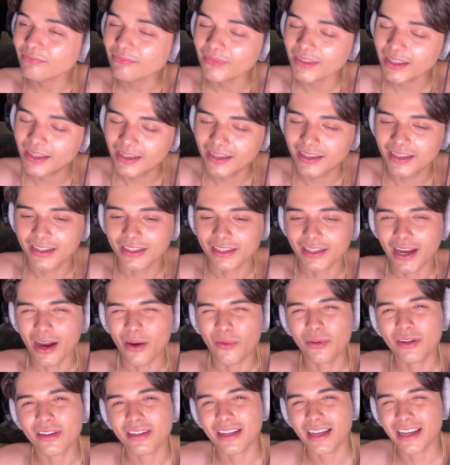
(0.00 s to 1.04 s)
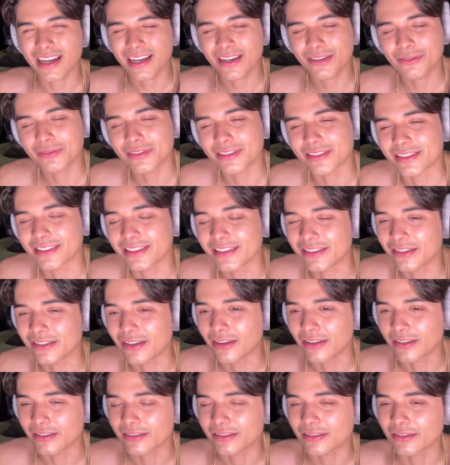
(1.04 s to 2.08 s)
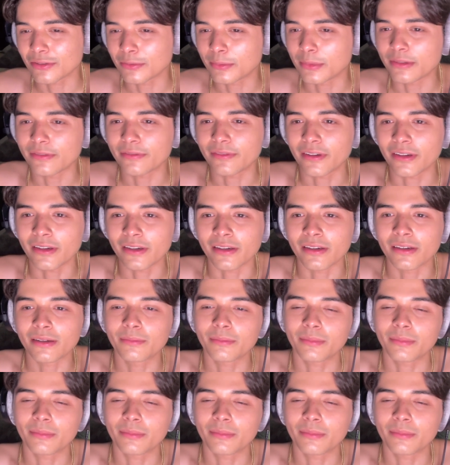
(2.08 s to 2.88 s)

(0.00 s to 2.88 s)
I kind of want to tease y'all. It's a little bit fun.